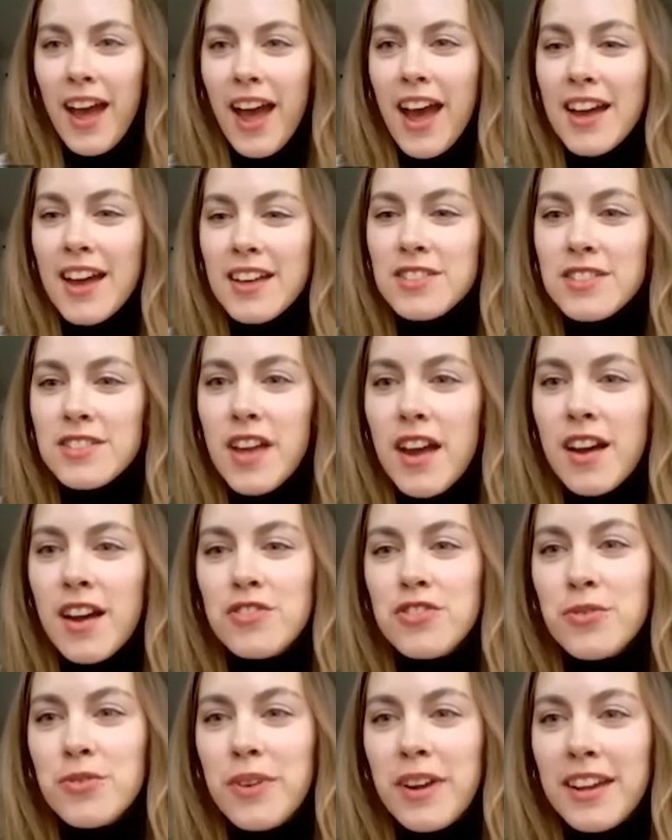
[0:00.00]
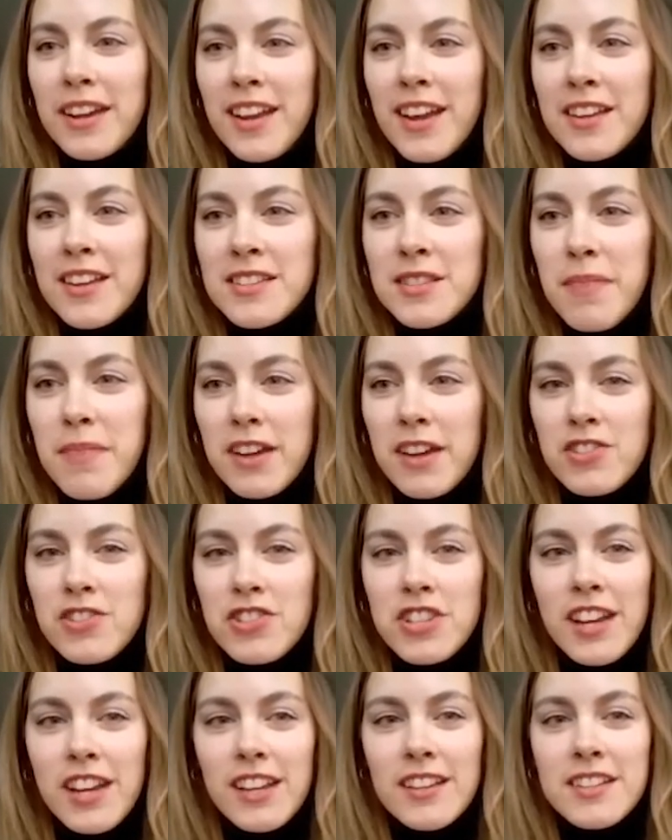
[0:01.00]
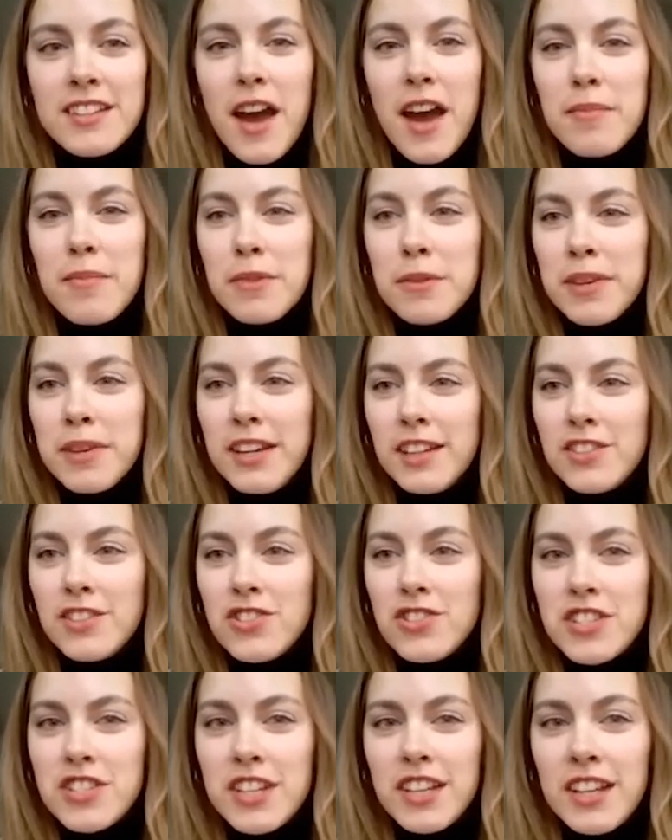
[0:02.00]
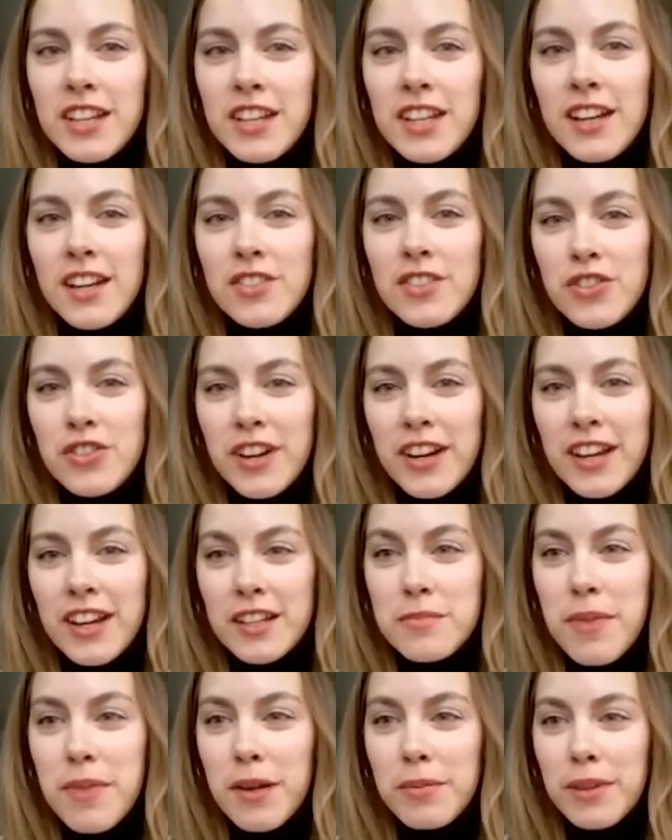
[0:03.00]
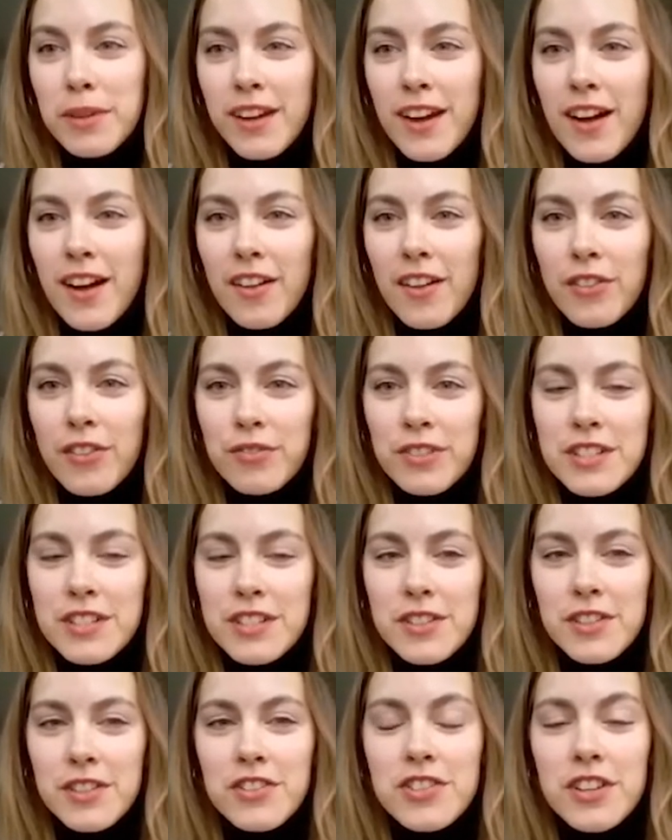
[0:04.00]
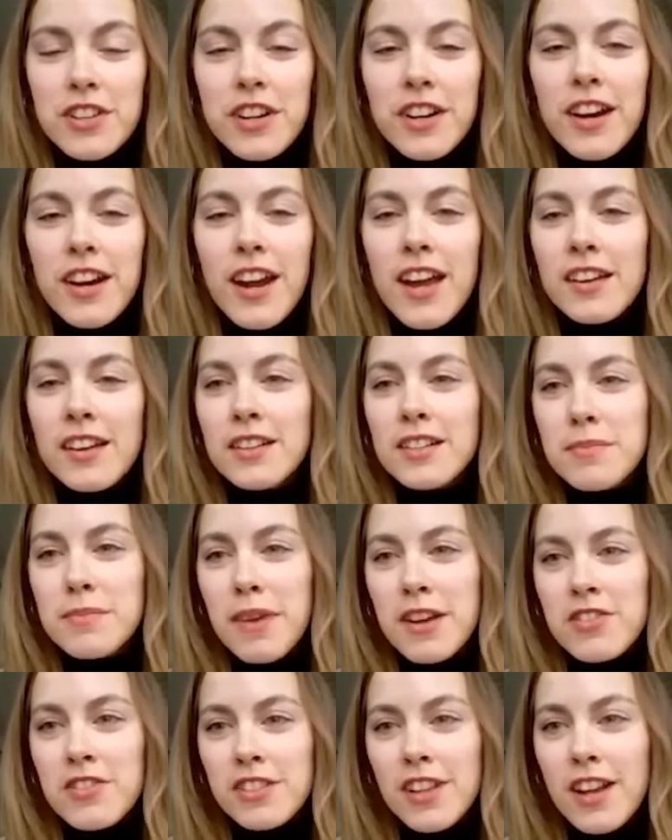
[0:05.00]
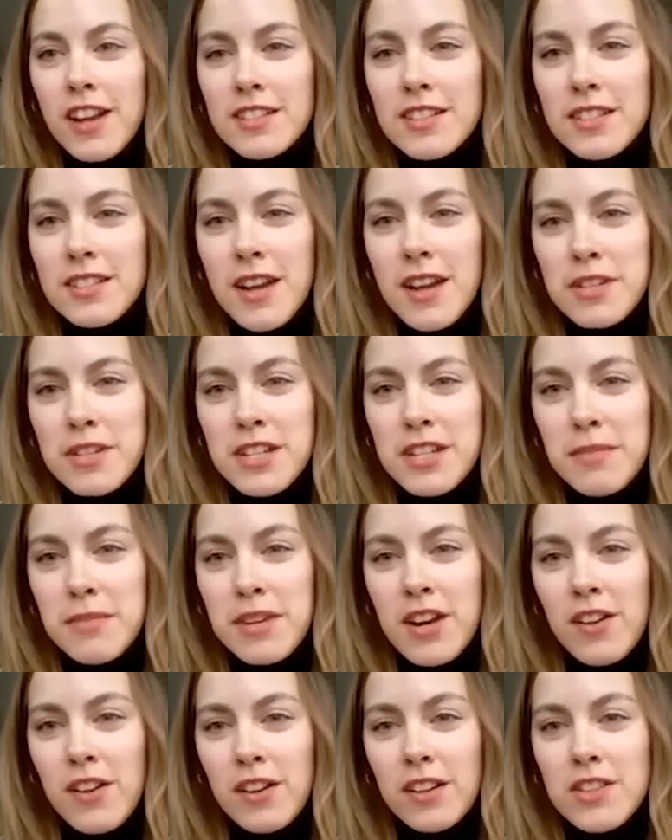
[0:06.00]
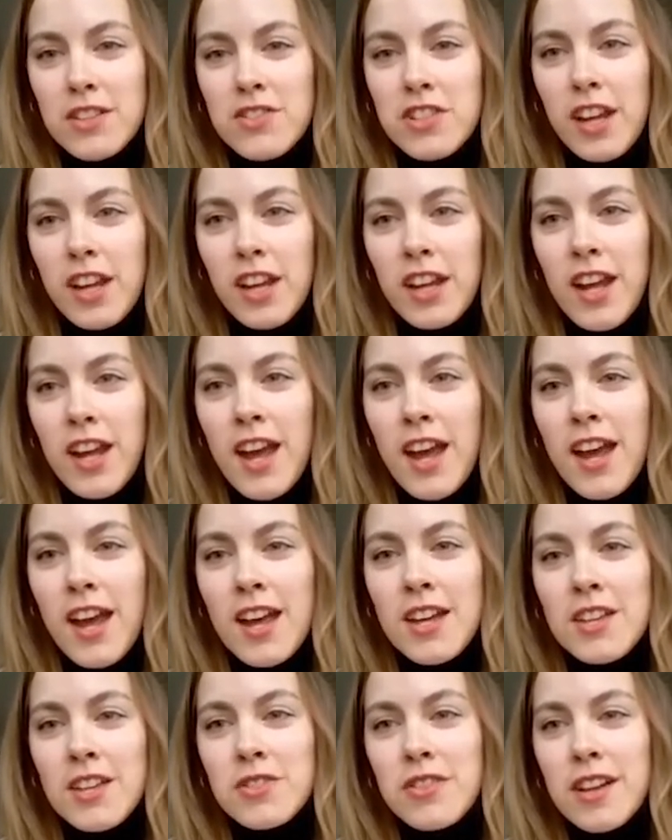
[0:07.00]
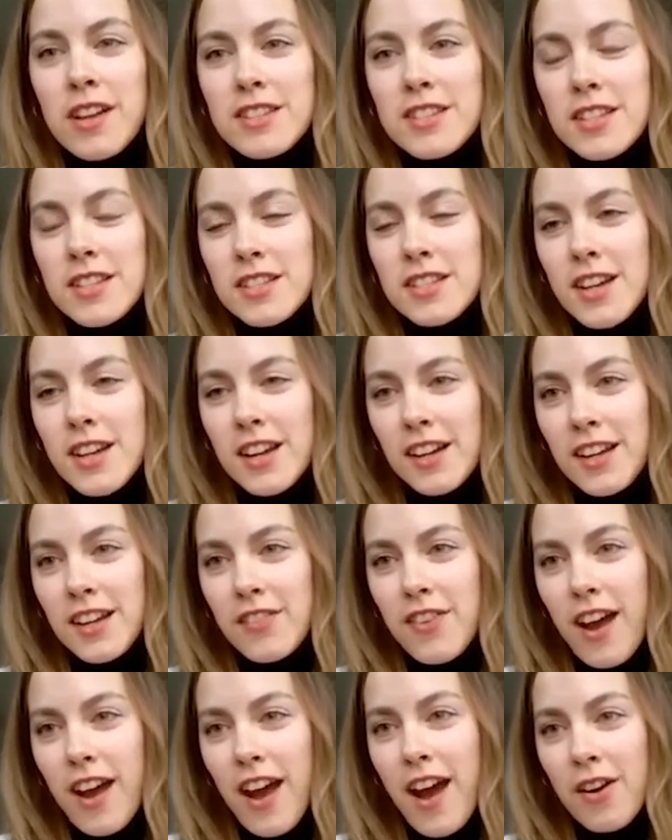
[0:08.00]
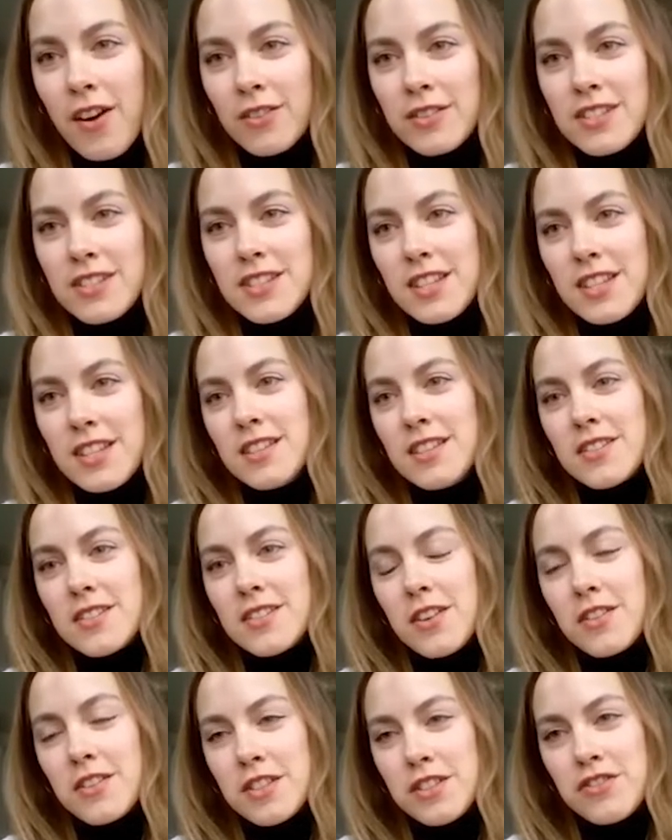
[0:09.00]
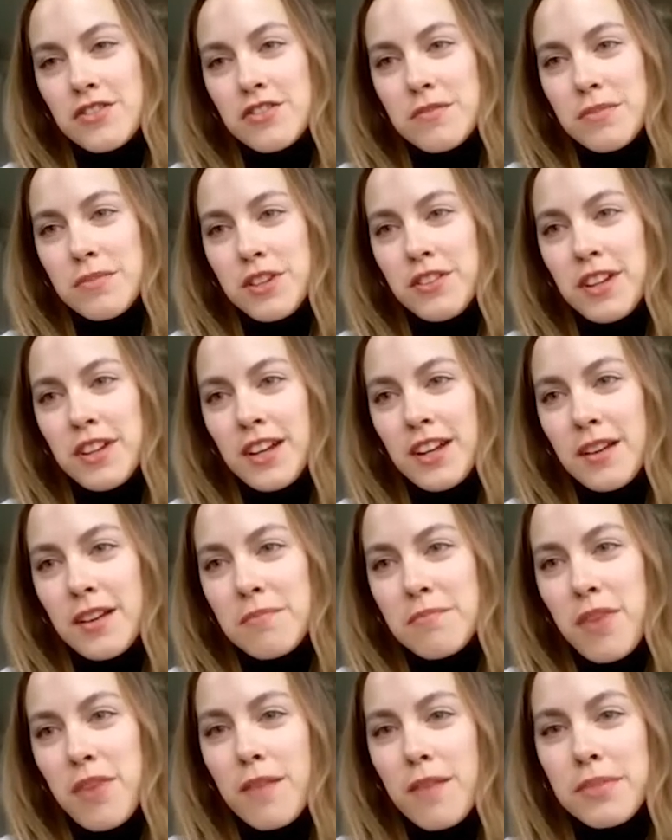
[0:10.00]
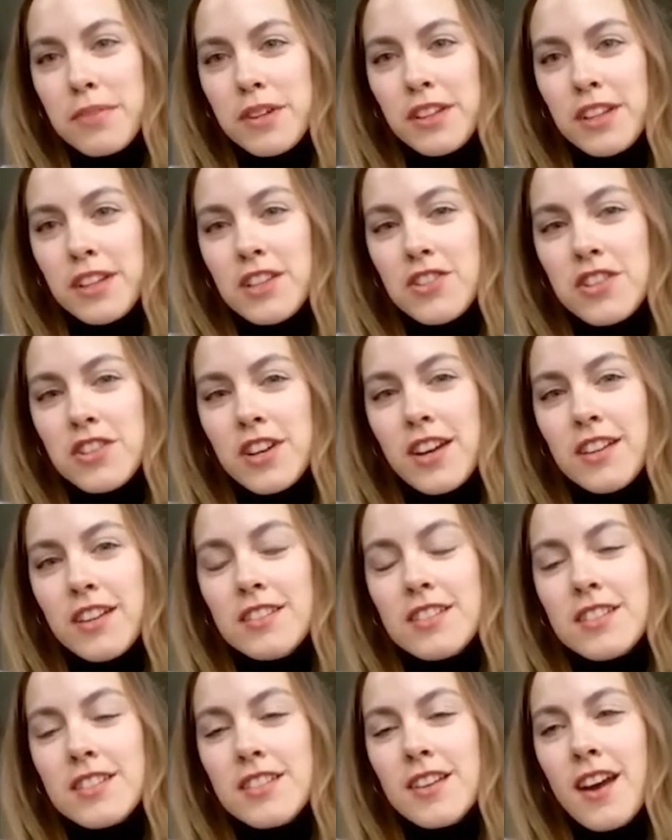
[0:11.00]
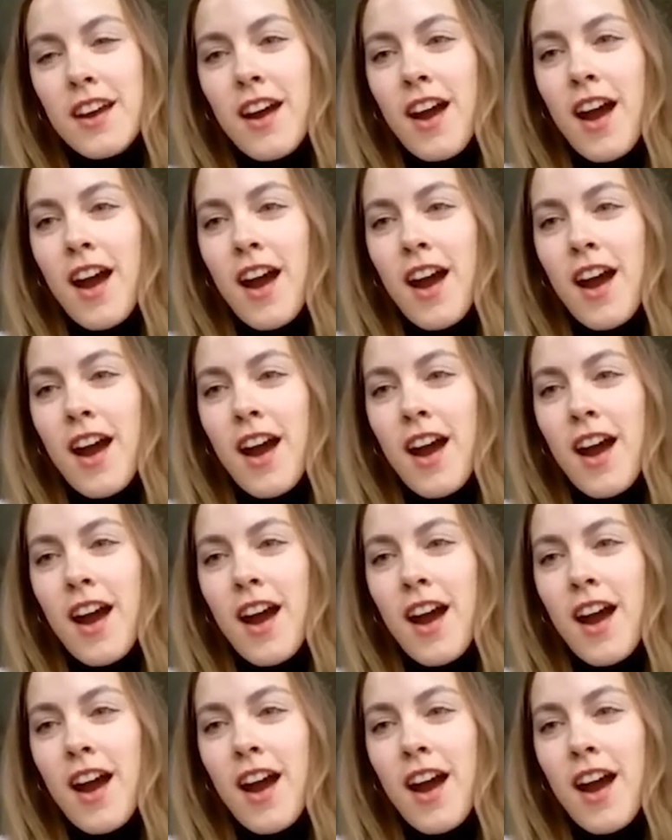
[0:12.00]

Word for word: As Joanne has mentioned, I'm a PhD trained public health researcher and I specialize in epidemiology. So that's the study of how diseases are distributed in populations.